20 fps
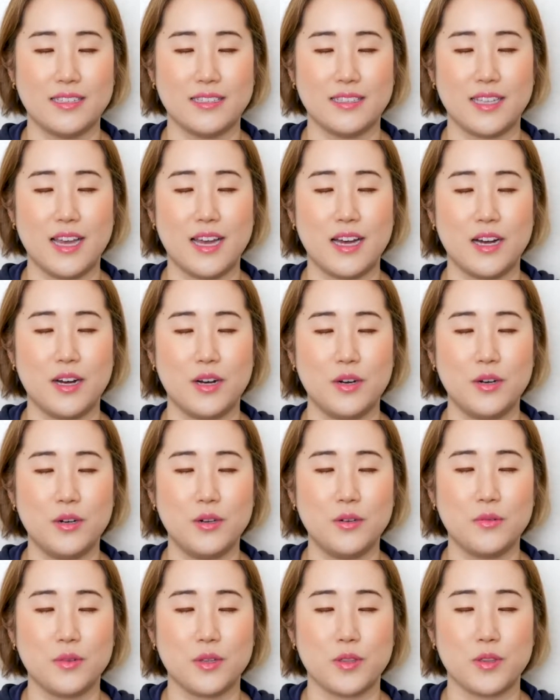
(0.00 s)

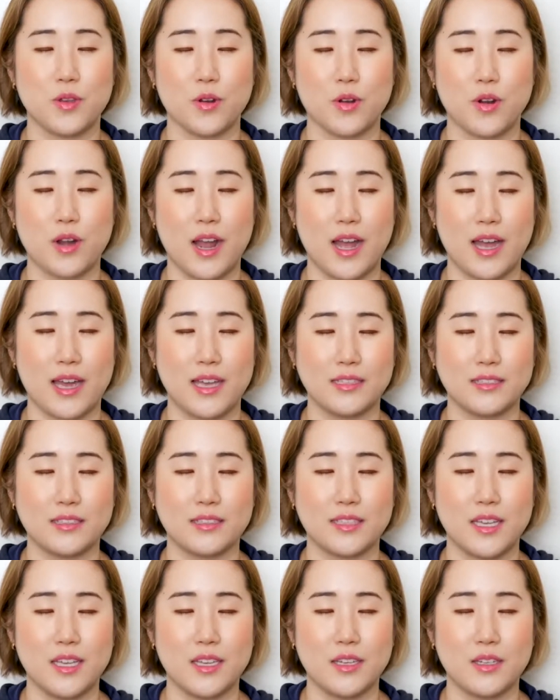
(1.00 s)
Now, with your eyes
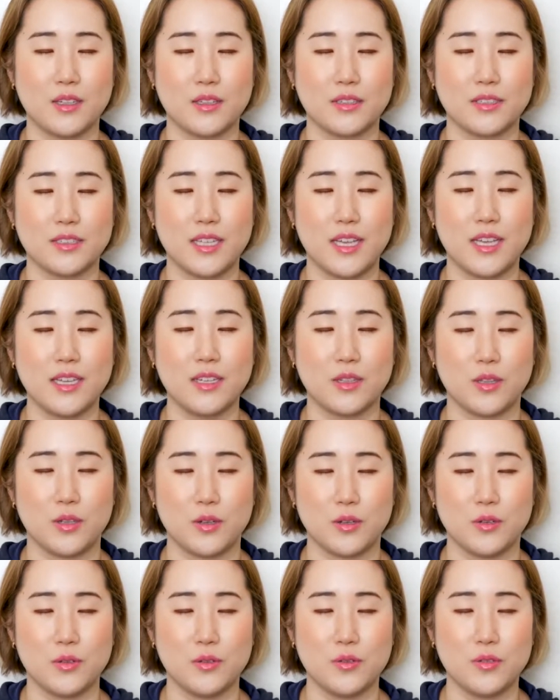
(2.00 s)
stay, staying
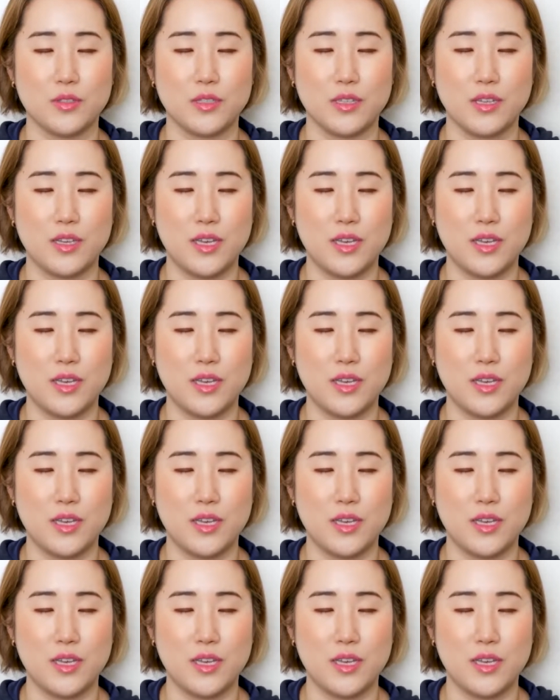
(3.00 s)
closed,